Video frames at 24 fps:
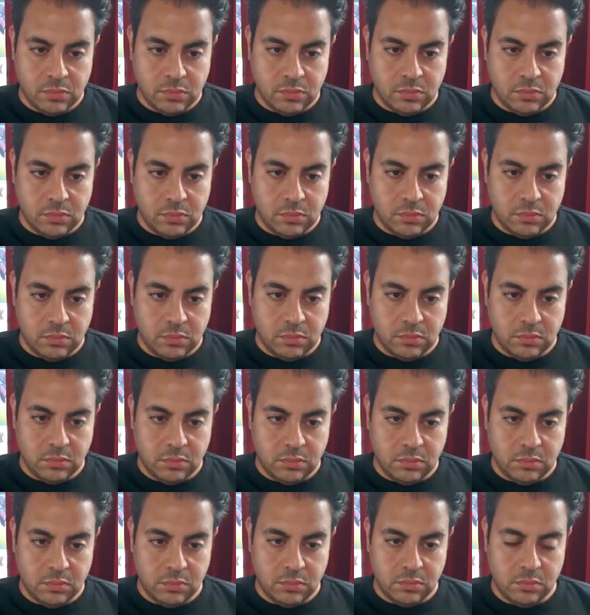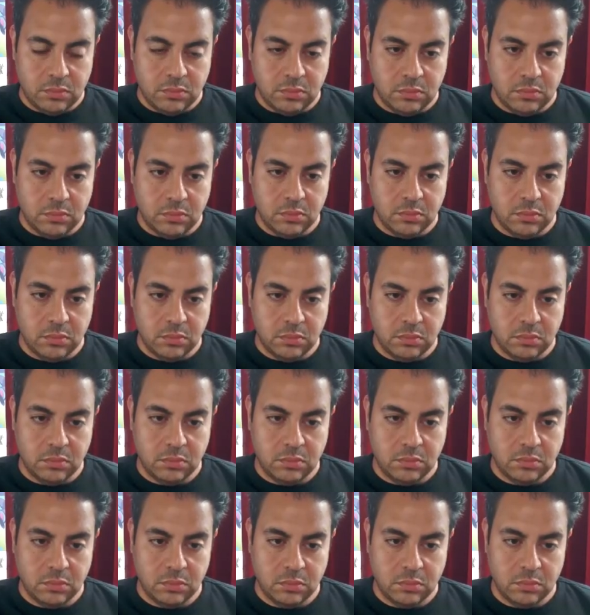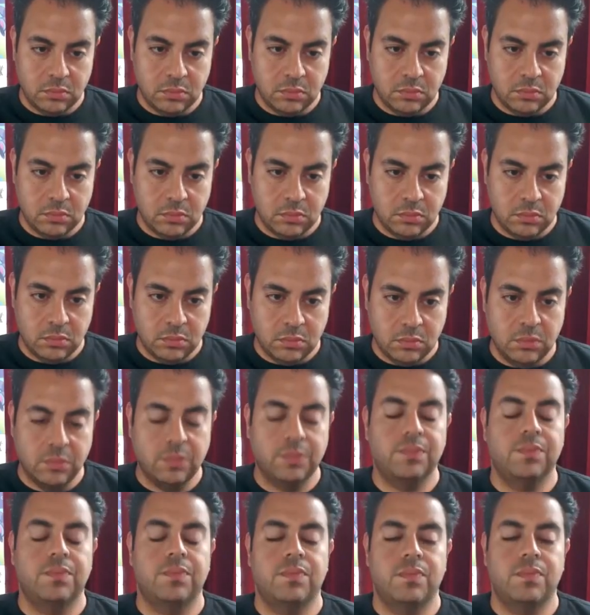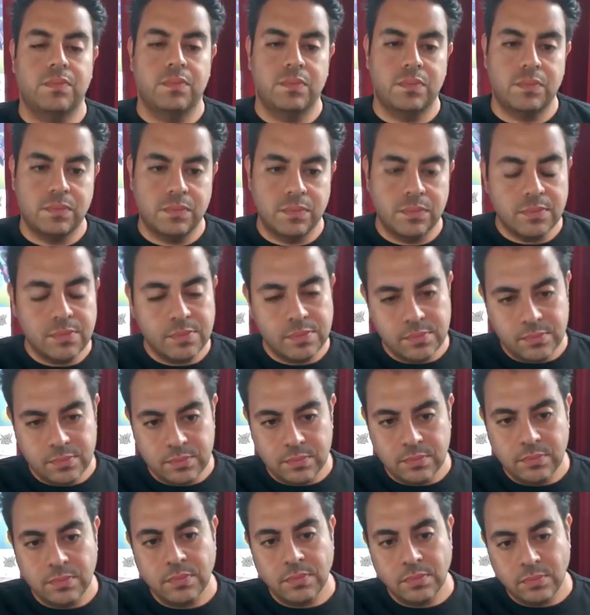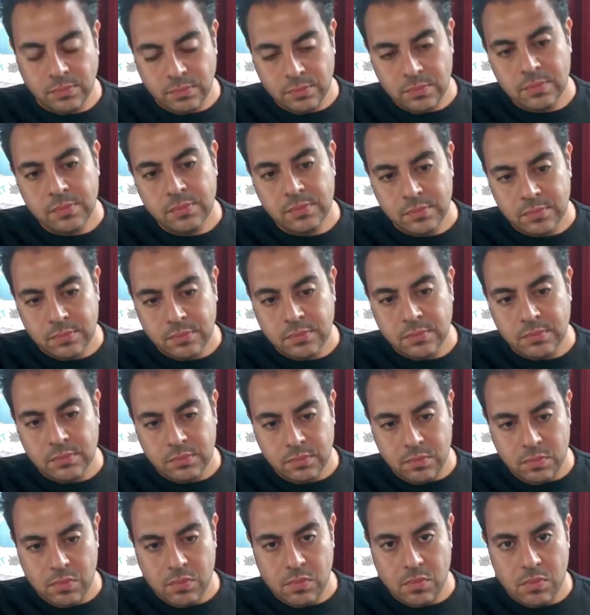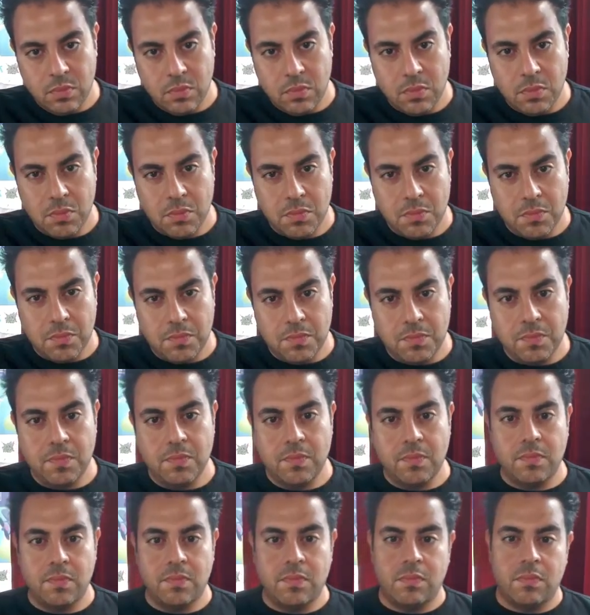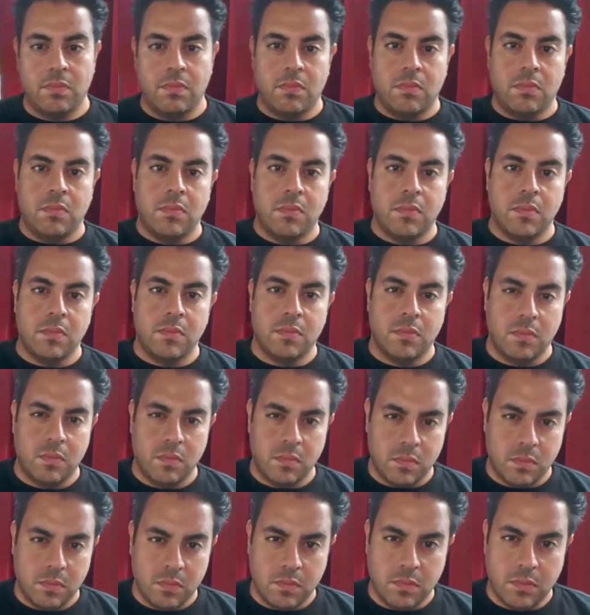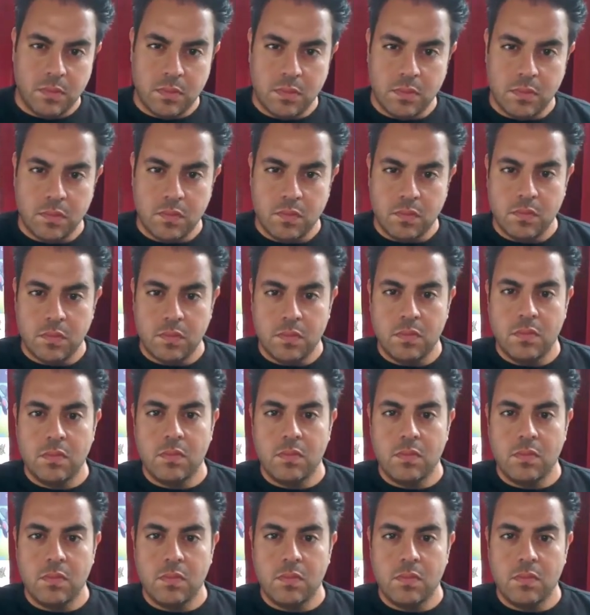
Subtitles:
This person isn't speaking.